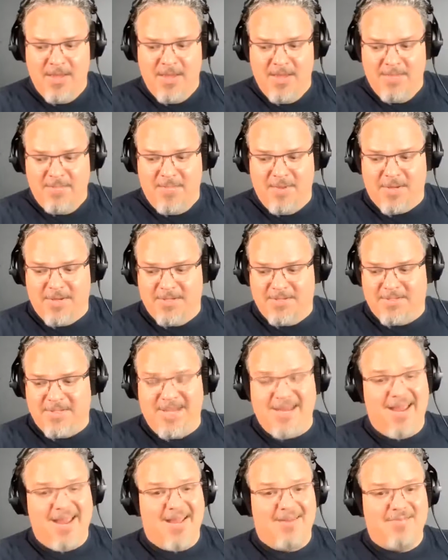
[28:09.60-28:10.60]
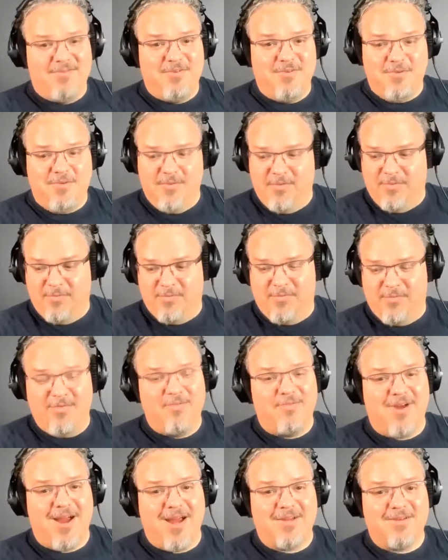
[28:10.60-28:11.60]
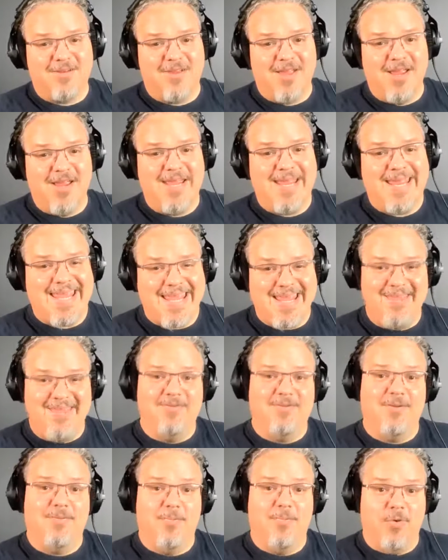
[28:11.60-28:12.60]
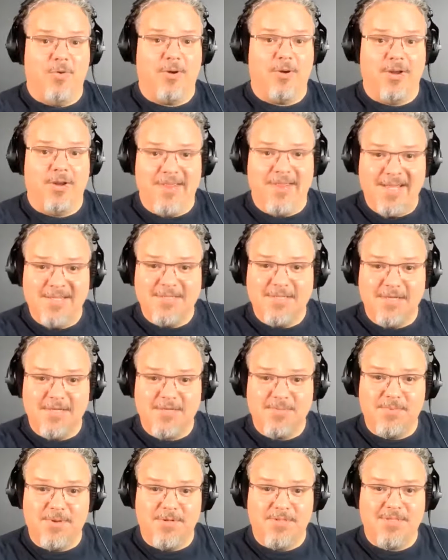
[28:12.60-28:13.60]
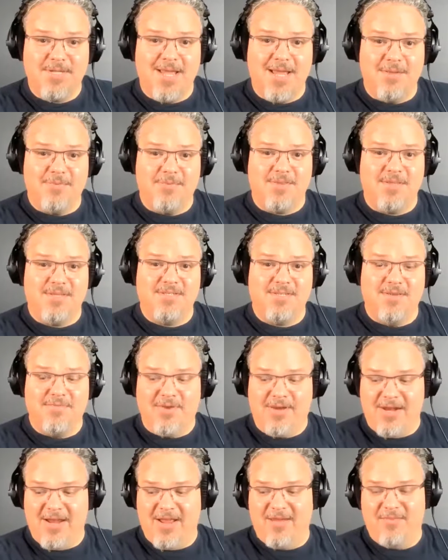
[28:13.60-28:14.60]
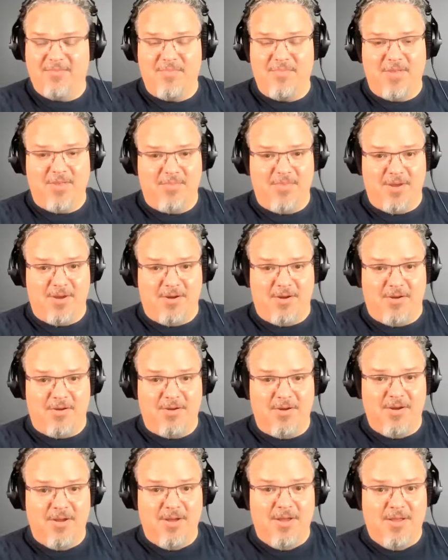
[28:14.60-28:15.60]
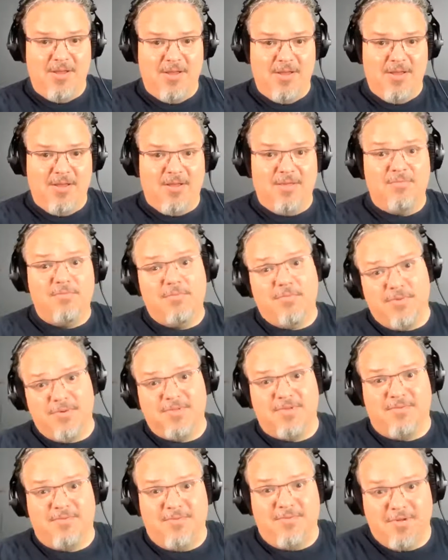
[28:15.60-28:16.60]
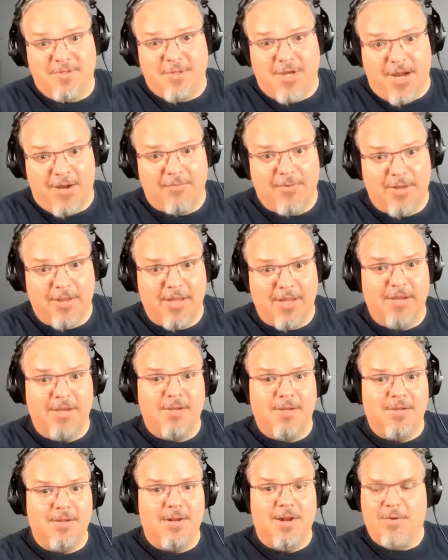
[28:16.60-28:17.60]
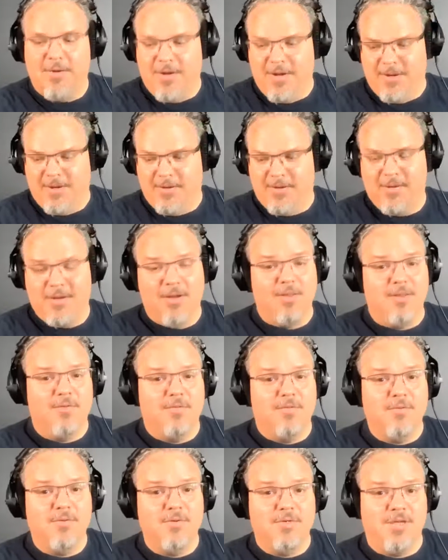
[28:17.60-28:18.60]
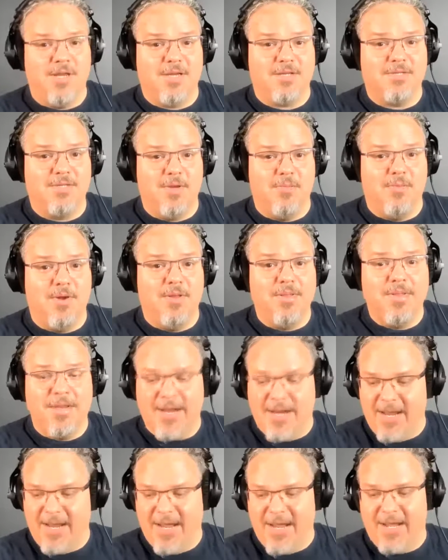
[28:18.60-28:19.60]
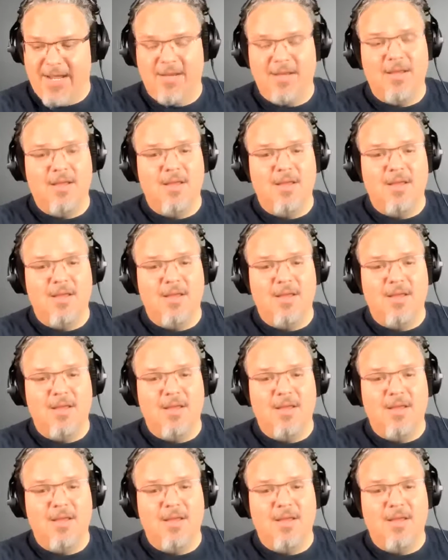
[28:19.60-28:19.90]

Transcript: because they have to refract light even more. And that's the experience I had with the 7.5mm. It was a fisheye, really, you know, on the Fuji X-T1 that I had.